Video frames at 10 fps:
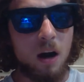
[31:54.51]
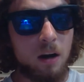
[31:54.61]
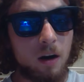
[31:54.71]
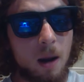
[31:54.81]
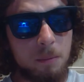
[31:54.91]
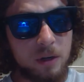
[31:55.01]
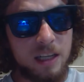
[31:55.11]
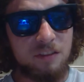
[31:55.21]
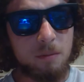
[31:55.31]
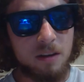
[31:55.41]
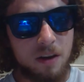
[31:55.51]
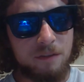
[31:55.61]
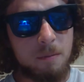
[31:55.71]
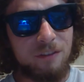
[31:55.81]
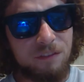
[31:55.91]
are operating from
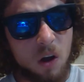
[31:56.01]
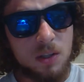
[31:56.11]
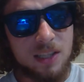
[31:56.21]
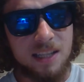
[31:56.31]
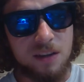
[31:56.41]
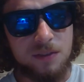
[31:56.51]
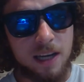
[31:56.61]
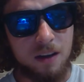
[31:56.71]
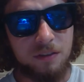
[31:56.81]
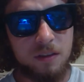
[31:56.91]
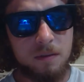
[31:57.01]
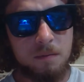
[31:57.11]
a false sense of self,